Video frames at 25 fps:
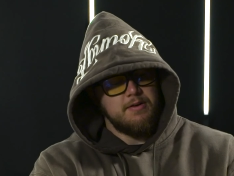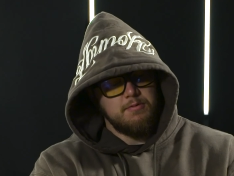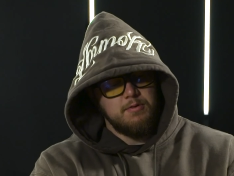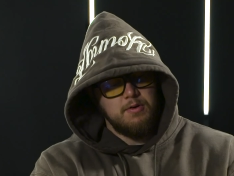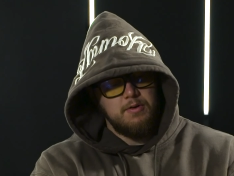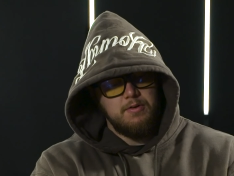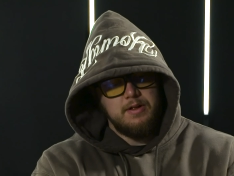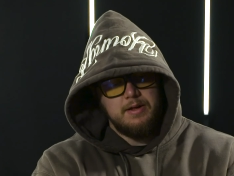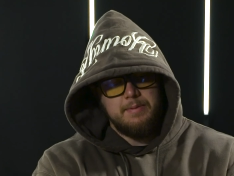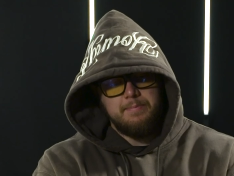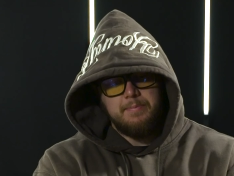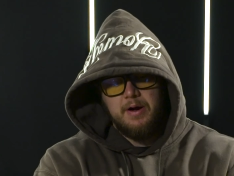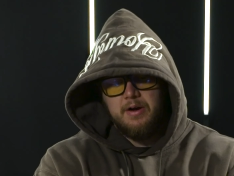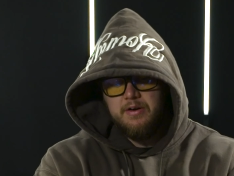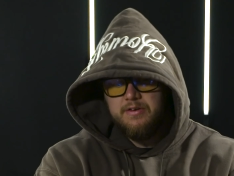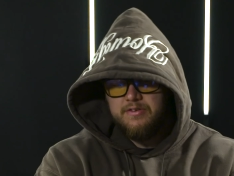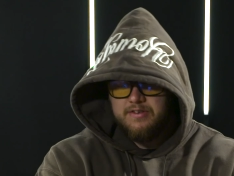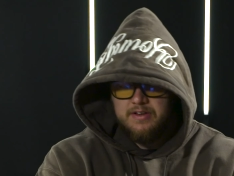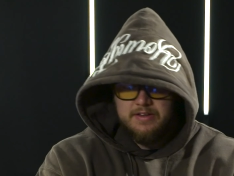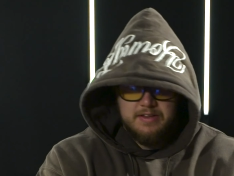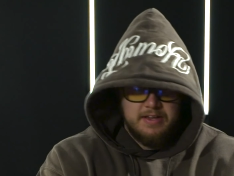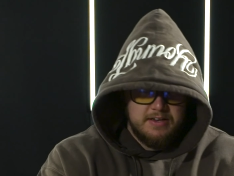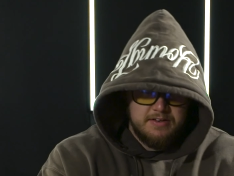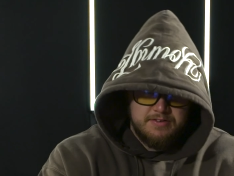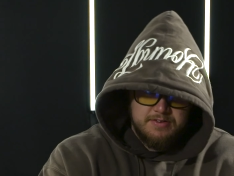Roelly
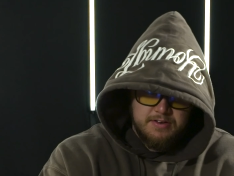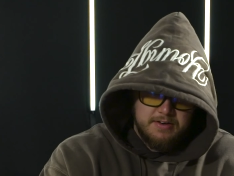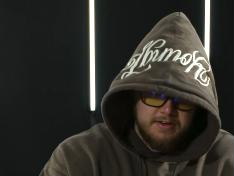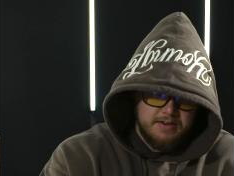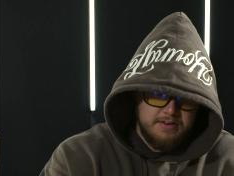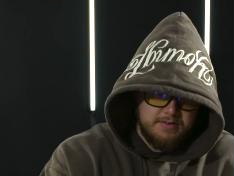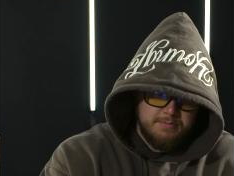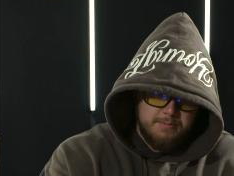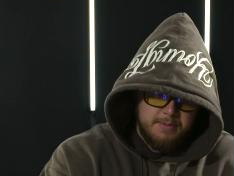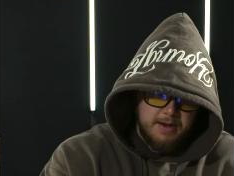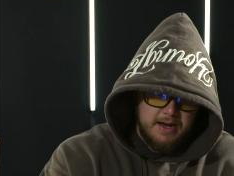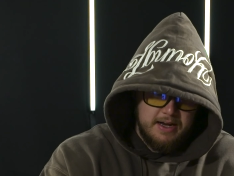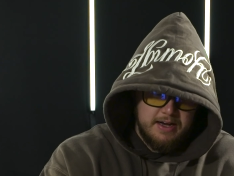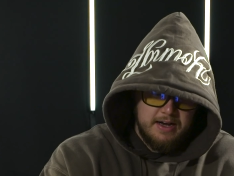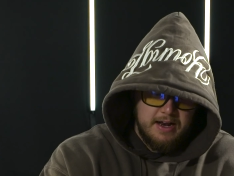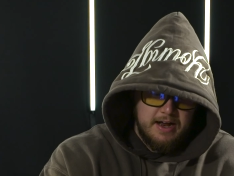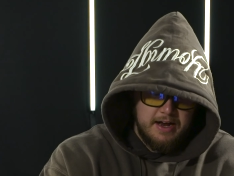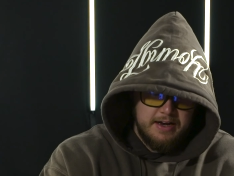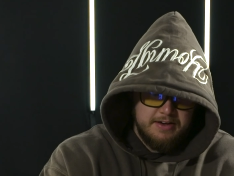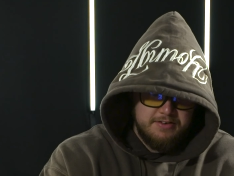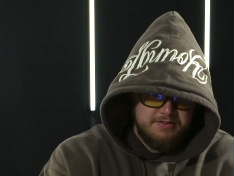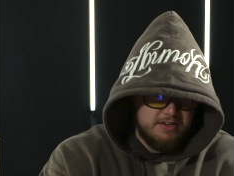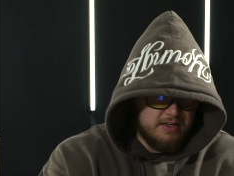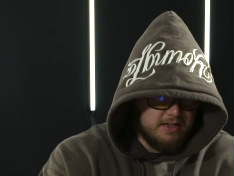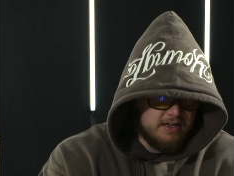posted this on his main
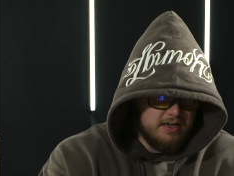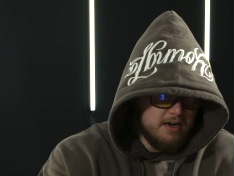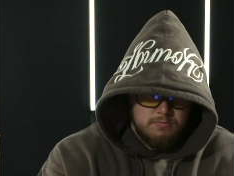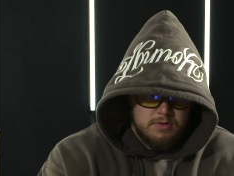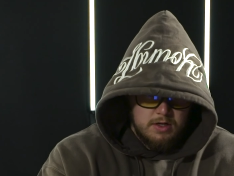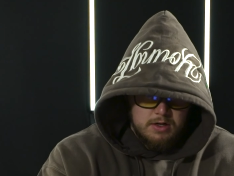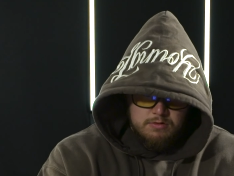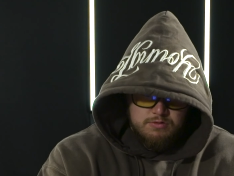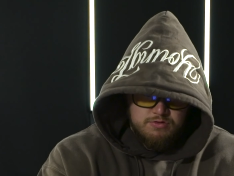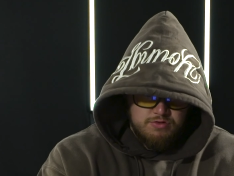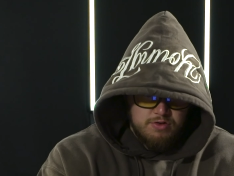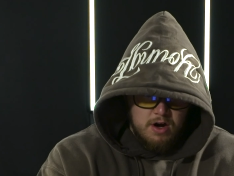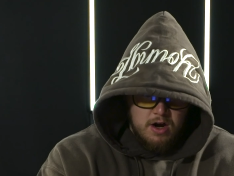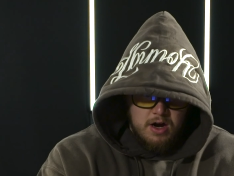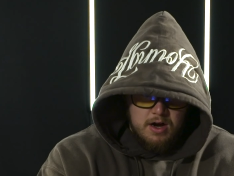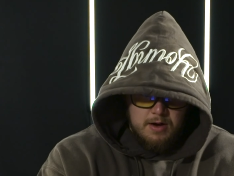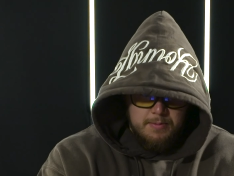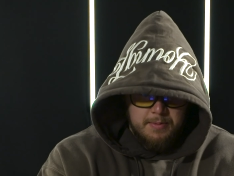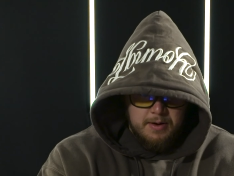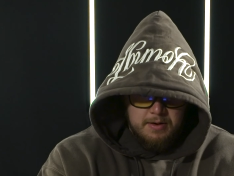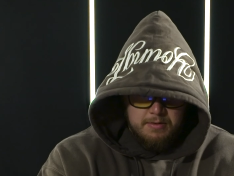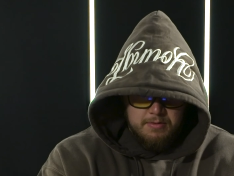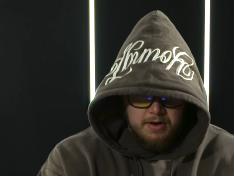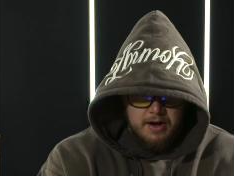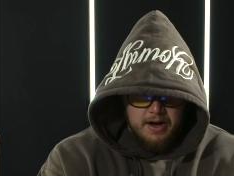IG. No
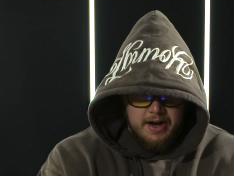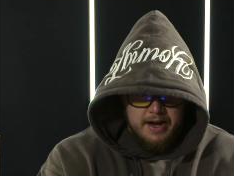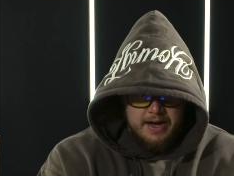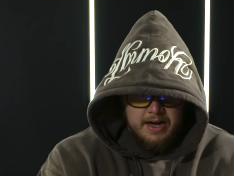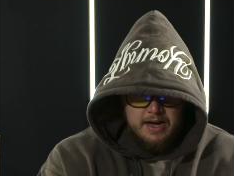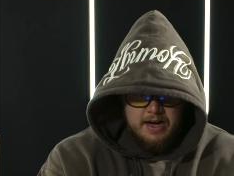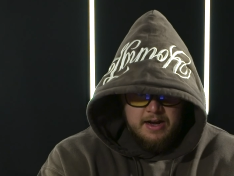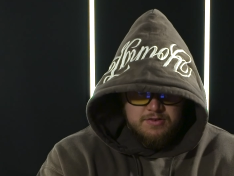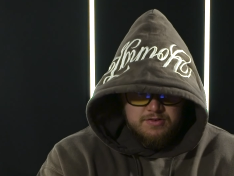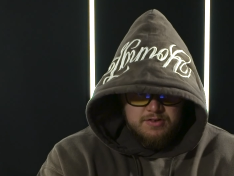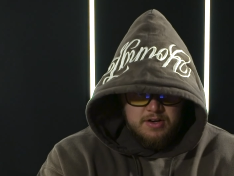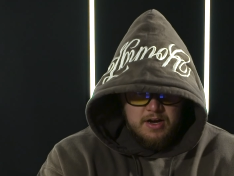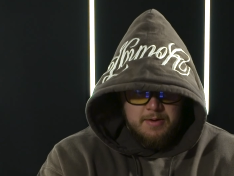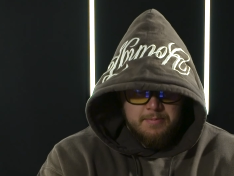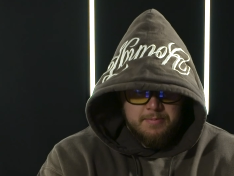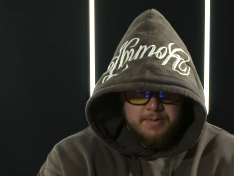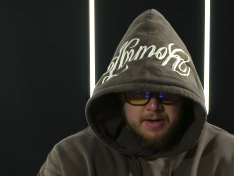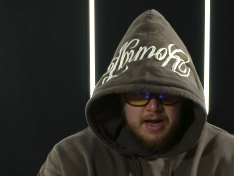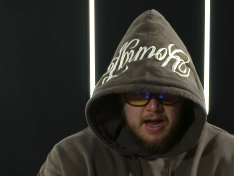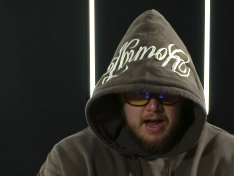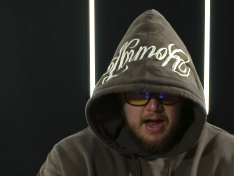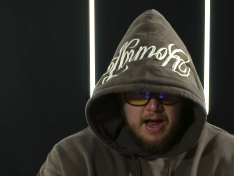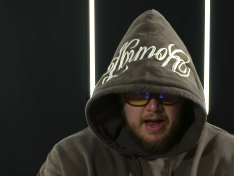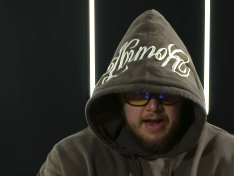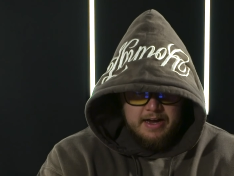drama, right? Some
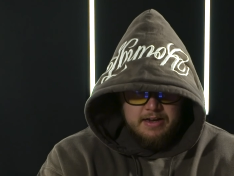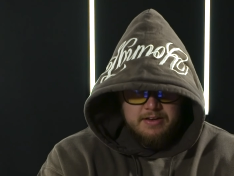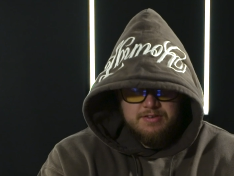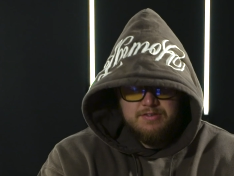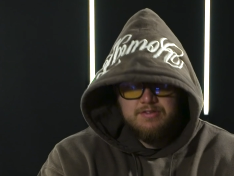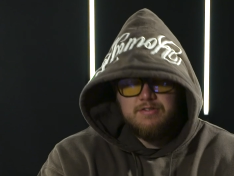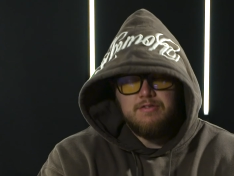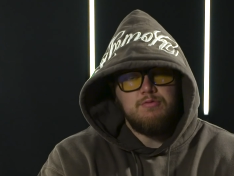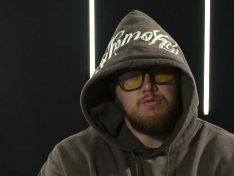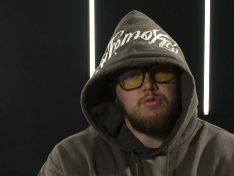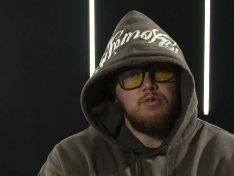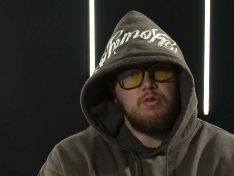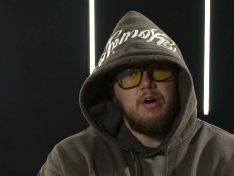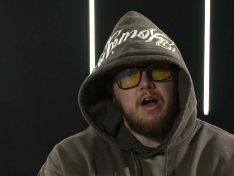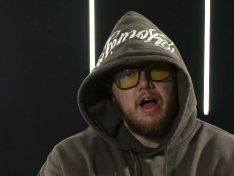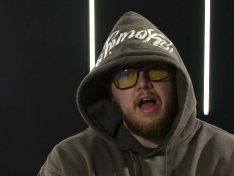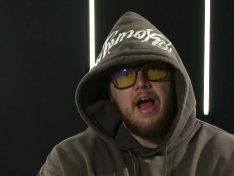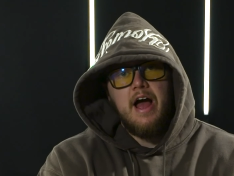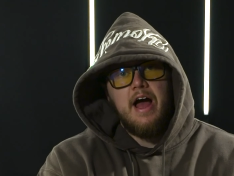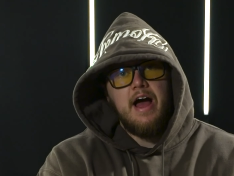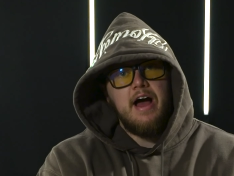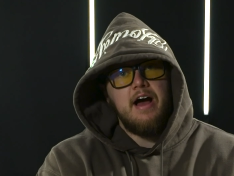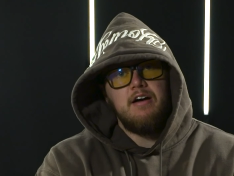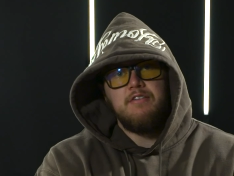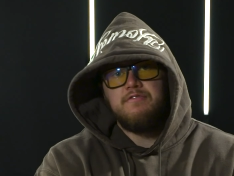guys will
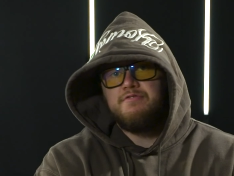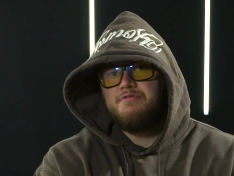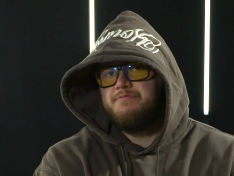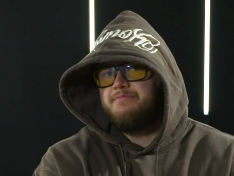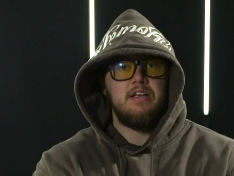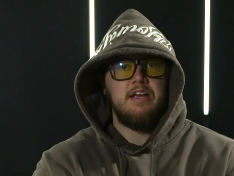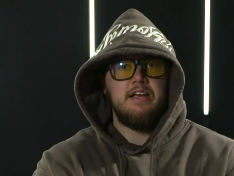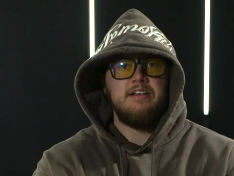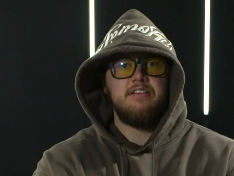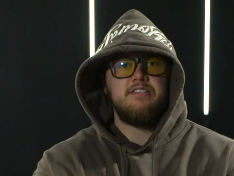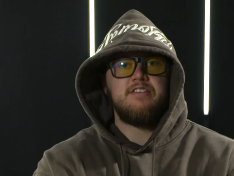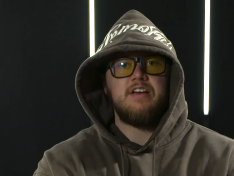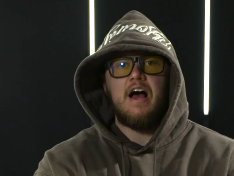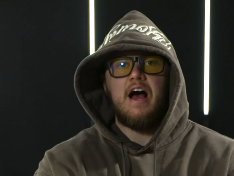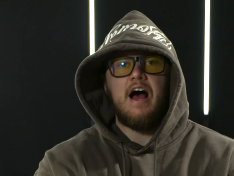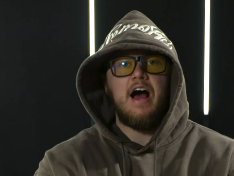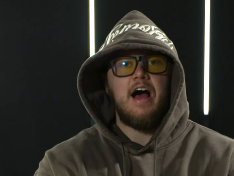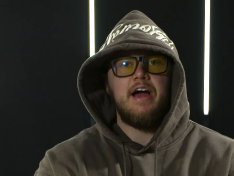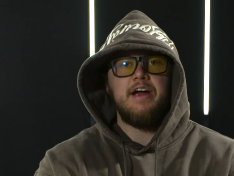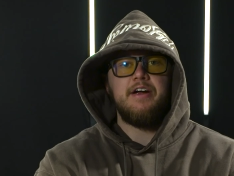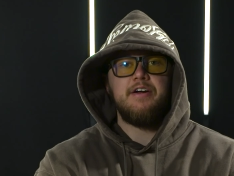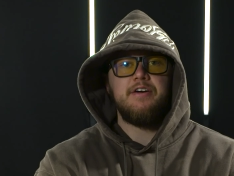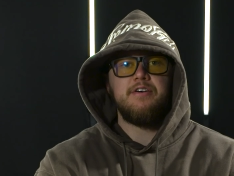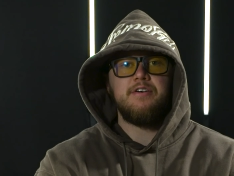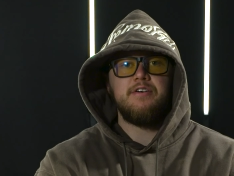have
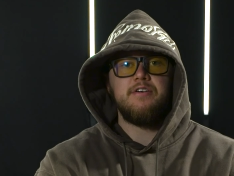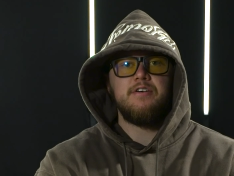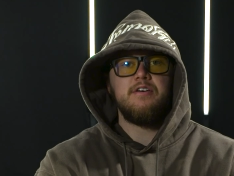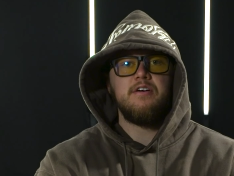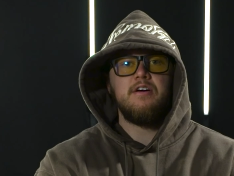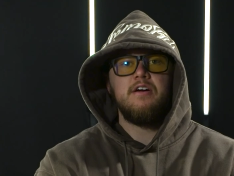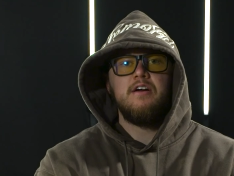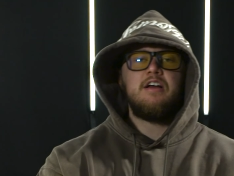entire